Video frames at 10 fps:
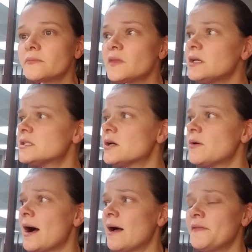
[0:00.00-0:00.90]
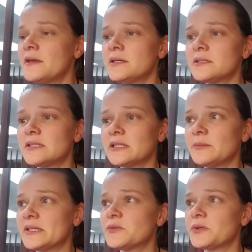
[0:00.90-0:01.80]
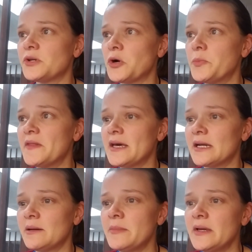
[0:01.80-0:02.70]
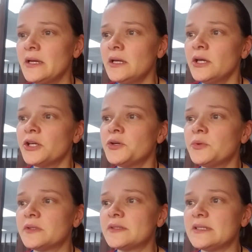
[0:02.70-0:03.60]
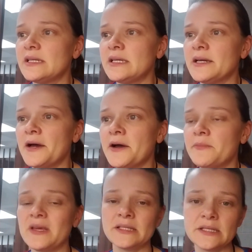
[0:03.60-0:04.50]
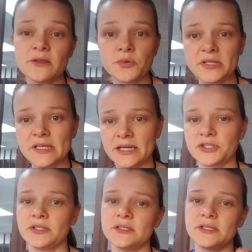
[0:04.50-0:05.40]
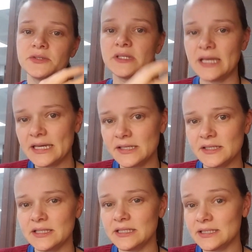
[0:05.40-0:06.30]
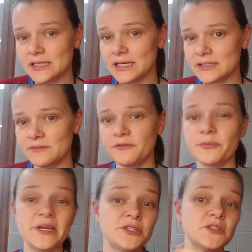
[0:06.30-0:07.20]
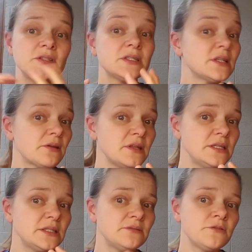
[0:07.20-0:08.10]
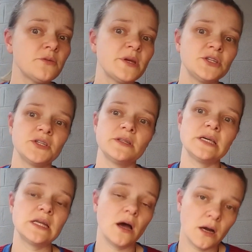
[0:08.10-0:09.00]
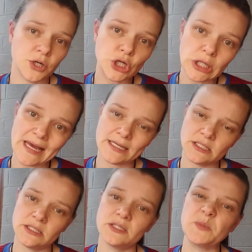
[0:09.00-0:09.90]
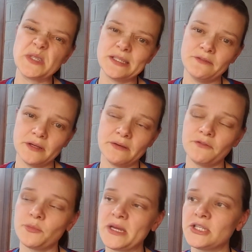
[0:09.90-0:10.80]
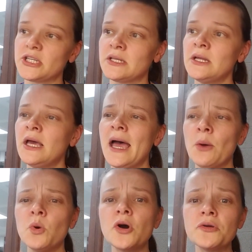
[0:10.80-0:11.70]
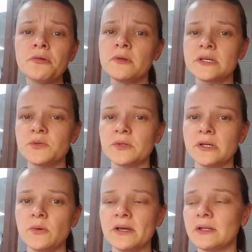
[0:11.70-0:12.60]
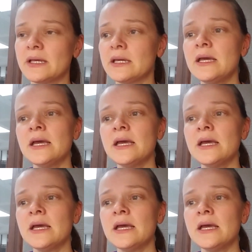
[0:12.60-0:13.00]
So on the syllabus, when you open that up, you will see it's in three sections. There's the KCTCS information, the Southeast information, and then our class's specific information. And we'll go through this really quickly.